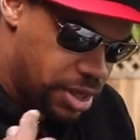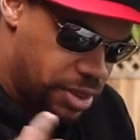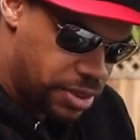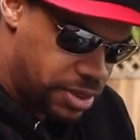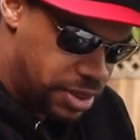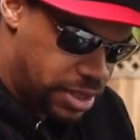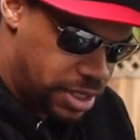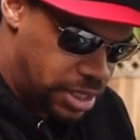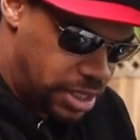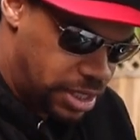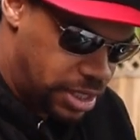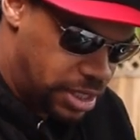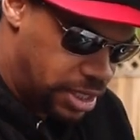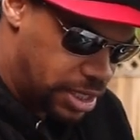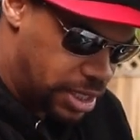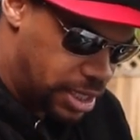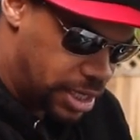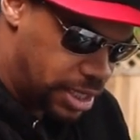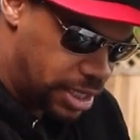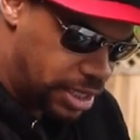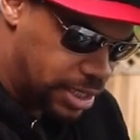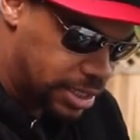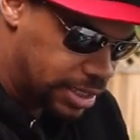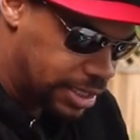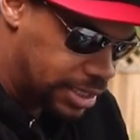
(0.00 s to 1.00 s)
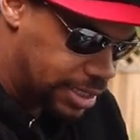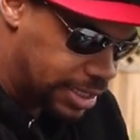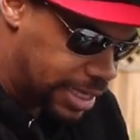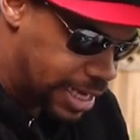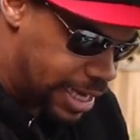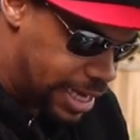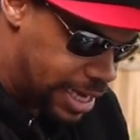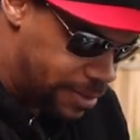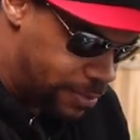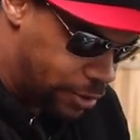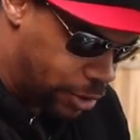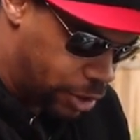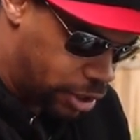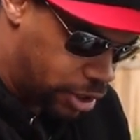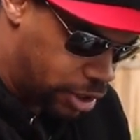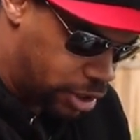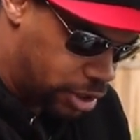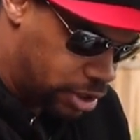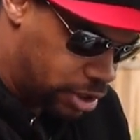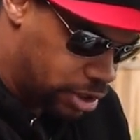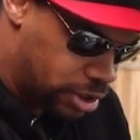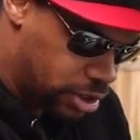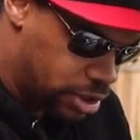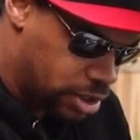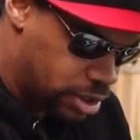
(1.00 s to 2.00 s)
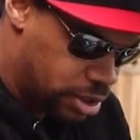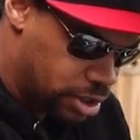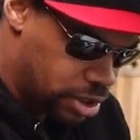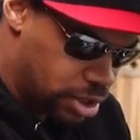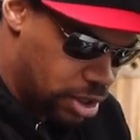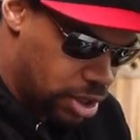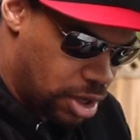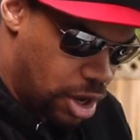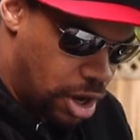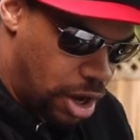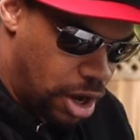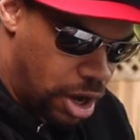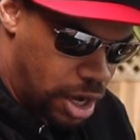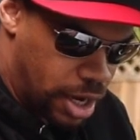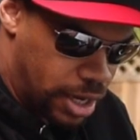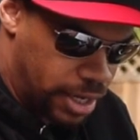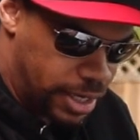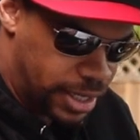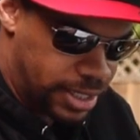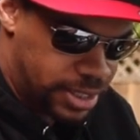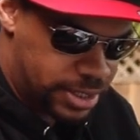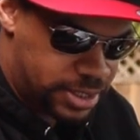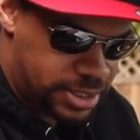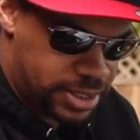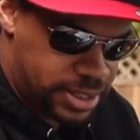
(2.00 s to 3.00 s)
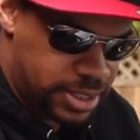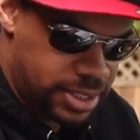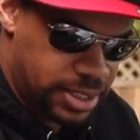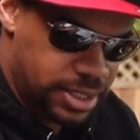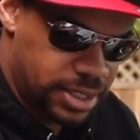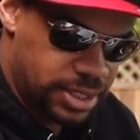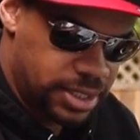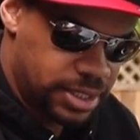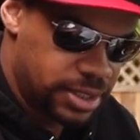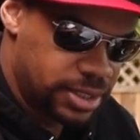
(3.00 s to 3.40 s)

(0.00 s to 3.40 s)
the labor on it,